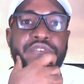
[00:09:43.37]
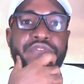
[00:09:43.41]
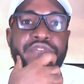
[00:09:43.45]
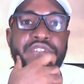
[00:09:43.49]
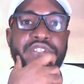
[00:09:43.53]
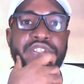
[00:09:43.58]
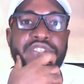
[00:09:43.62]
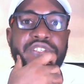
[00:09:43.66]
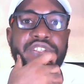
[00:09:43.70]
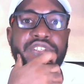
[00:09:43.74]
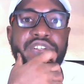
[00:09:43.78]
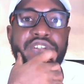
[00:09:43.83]
of
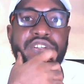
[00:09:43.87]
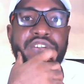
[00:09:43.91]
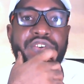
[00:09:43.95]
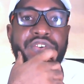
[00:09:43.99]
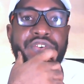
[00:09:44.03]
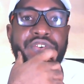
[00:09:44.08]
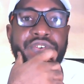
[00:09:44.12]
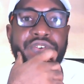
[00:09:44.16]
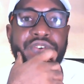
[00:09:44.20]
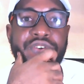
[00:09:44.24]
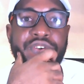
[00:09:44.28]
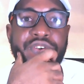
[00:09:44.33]
this
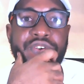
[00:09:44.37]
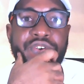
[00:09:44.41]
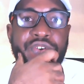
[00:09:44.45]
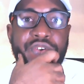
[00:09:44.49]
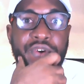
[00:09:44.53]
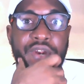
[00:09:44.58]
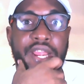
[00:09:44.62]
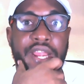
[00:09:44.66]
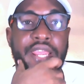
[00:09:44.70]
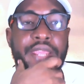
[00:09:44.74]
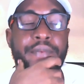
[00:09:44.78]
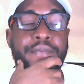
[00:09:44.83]

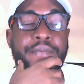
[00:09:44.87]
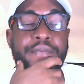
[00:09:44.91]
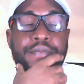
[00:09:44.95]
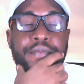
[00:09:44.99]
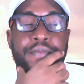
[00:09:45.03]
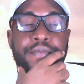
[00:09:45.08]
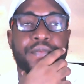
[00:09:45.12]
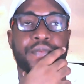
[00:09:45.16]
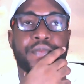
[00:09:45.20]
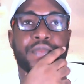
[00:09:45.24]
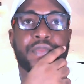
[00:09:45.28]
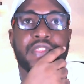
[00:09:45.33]
crime,
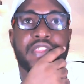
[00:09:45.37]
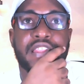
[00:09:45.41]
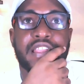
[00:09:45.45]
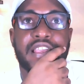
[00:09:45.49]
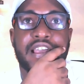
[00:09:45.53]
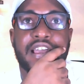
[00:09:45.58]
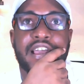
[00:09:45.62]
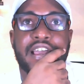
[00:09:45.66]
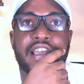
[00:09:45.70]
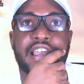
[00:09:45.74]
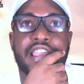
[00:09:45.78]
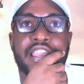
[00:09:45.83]

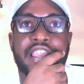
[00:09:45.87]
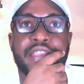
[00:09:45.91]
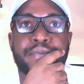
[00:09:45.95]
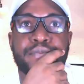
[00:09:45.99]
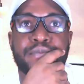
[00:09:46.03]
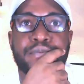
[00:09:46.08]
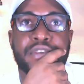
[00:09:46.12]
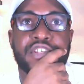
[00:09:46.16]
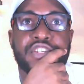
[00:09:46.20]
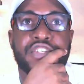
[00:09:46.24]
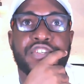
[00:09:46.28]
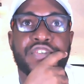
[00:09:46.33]
I
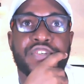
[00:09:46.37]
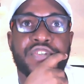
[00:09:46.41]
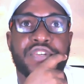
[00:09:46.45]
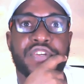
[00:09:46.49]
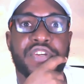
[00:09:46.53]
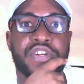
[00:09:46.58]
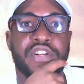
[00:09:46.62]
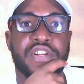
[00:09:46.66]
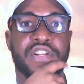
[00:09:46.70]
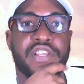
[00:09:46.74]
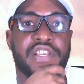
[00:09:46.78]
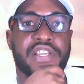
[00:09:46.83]
mentioned
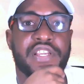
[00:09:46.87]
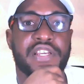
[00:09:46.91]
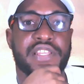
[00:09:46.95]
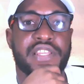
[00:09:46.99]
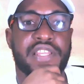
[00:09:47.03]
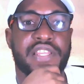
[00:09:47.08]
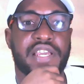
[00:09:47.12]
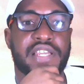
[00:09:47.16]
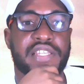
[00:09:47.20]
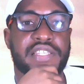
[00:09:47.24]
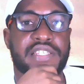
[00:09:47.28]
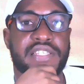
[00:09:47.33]
earlier
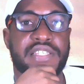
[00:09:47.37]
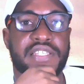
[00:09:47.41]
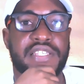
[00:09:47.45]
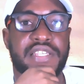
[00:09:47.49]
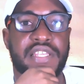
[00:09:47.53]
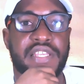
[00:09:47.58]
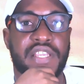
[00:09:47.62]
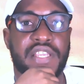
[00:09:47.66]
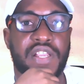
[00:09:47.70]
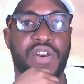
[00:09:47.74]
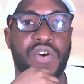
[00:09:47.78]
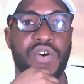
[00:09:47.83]
that
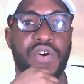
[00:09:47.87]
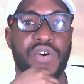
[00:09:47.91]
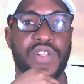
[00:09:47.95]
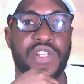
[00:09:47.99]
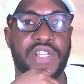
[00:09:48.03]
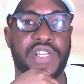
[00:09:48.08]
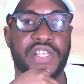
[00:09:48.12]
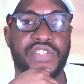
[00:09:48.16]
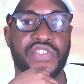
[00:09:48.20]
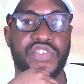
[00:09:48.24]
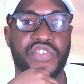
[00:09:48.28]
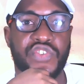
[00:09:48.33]
the
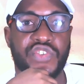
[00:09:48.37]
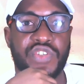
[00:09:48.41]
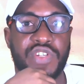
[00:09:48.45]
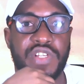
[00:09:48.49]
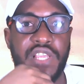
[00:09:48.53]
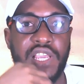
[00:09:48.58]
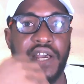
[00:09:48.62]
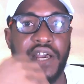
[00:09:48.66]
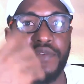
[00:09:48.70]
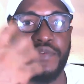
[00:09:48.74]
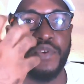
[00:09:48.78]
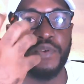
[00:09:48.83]
callers
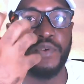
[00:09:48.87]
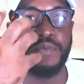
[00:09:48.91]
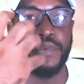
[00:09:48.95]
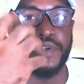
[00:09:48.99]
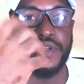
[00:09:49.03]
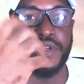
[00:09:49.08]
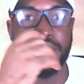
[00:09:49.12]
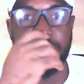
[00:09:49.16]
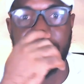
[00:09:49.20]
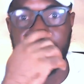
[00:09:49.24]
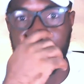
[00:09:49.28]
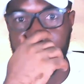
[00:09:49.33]
usually have your
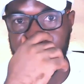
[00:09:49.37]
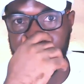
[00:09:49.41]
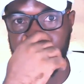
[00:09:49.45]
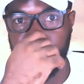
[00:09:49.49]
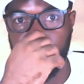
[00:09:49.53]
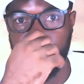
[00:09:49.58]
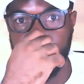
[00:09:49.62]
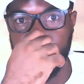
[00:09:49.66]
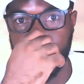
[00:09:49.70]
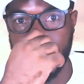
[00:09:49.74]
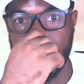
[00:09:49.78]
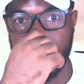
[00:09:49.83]
personal
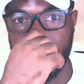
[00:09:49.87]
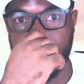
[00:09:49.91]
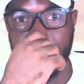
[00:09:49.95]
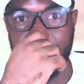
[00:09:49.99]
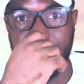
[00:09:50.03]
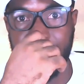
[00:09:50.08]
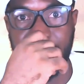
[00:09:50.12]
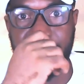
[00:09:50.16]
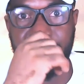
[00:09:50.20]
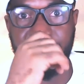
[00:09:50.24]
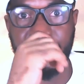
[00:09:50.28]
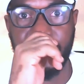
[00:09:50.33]

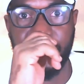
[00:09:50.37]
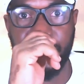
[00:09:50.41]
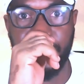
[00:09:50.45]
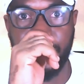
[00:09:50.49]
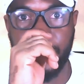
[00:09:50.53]
information and